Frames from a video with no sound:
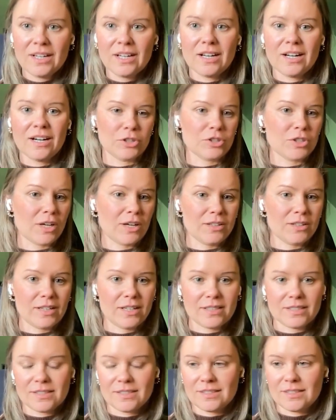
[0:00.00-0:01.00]
or your child
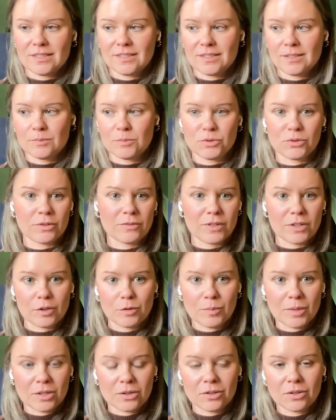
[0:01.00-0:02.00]
has some sort of
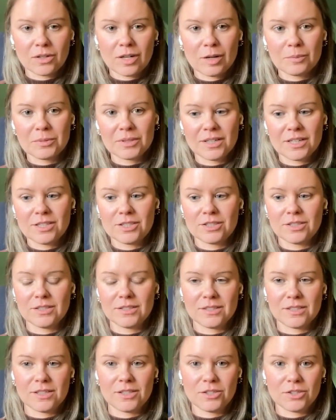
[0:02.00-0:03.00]
other medical
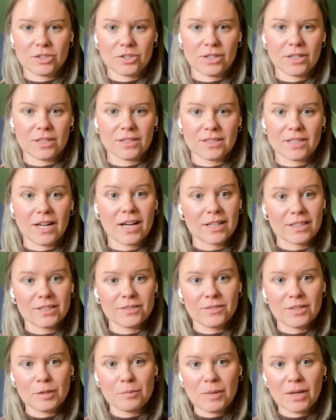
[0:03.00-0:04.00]
complications that you're trying to
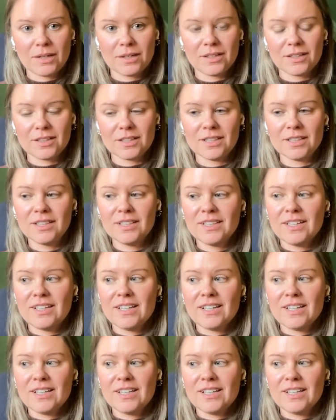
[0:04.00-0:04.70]
actively monitor.